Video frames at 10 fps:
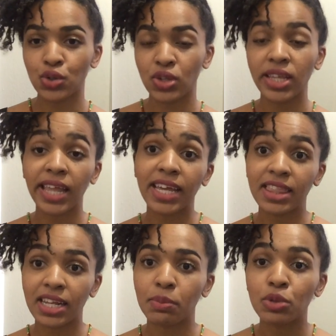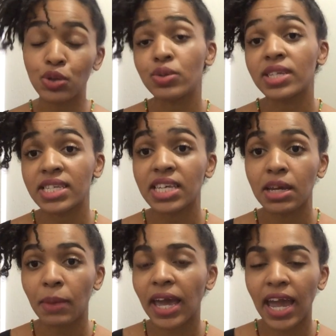to the length that I'm used to
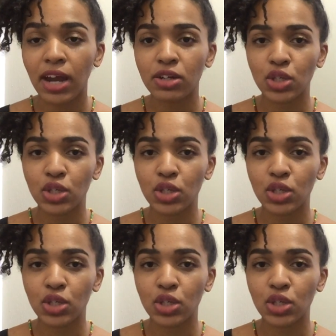seeing my hair.